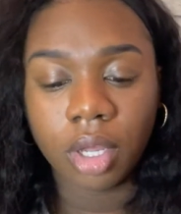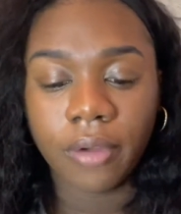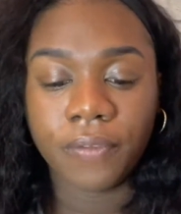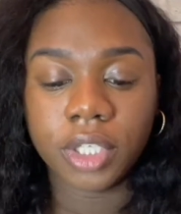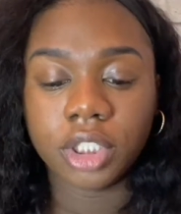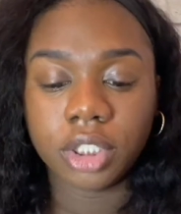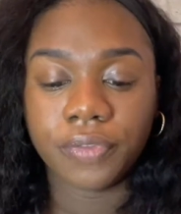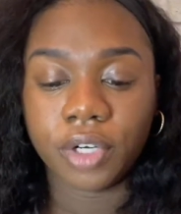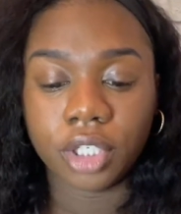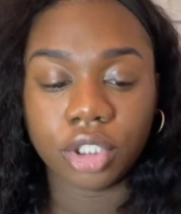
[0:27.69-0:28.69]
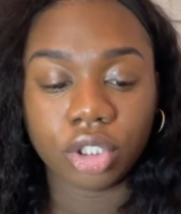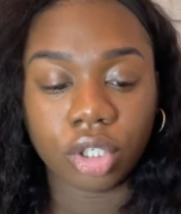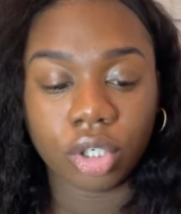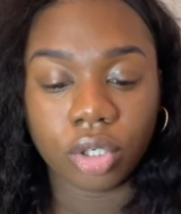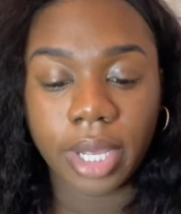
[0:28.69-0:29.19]
first things first,
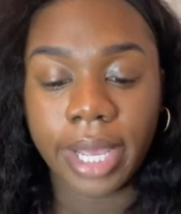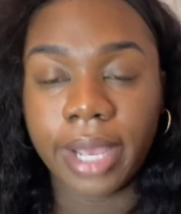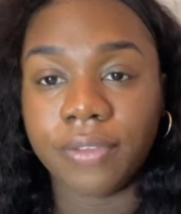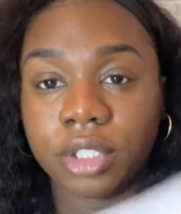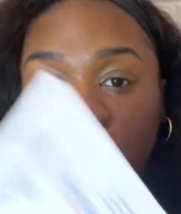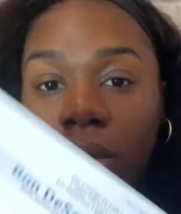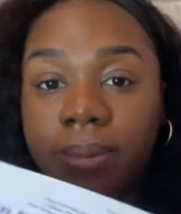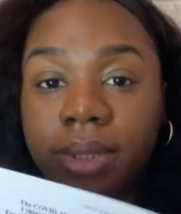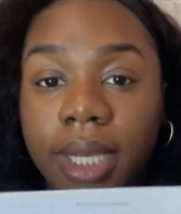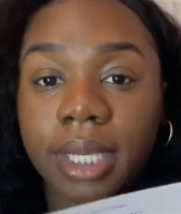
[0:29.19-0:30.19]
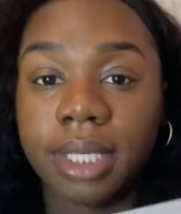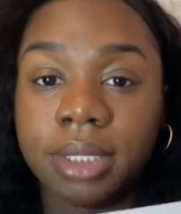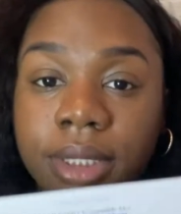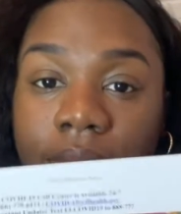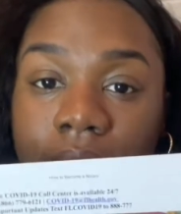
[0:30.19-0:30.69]
so I have this website. It
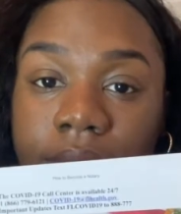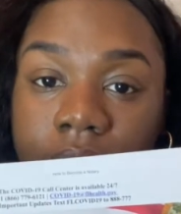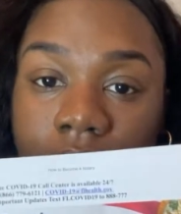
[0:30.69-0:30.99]
says,